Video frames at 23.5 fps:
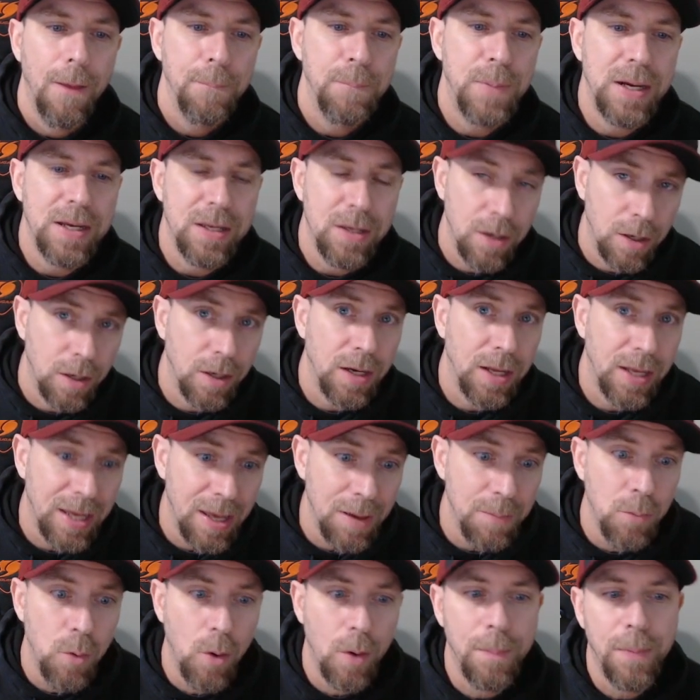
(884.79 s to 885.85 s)
but you're going to
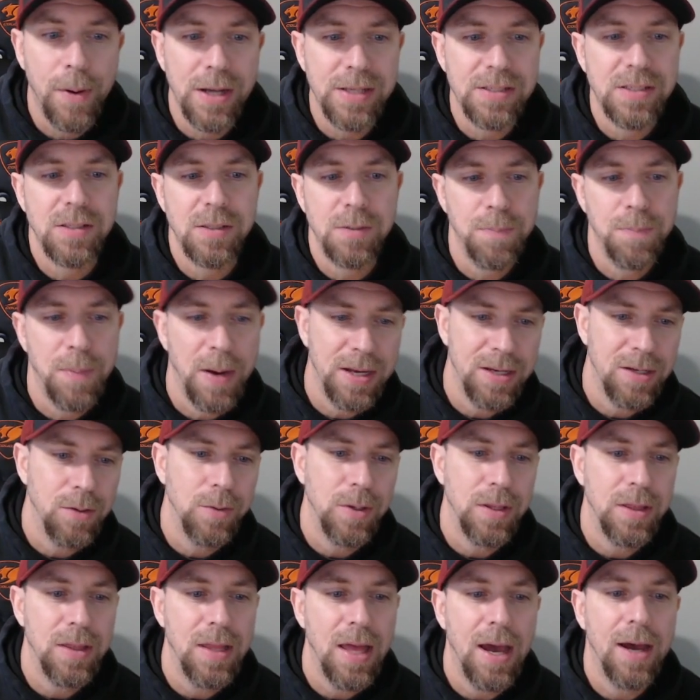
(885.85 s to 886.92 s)
get more presents by
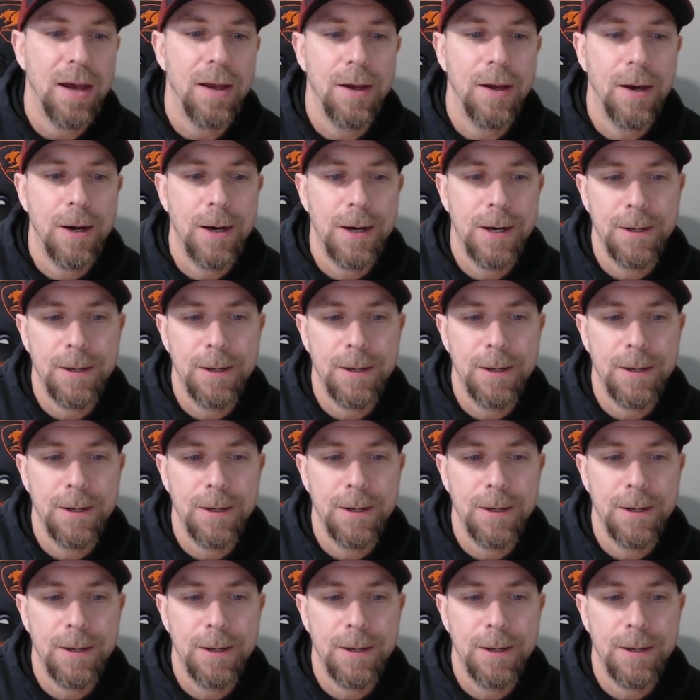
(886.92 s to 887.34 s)
doing that.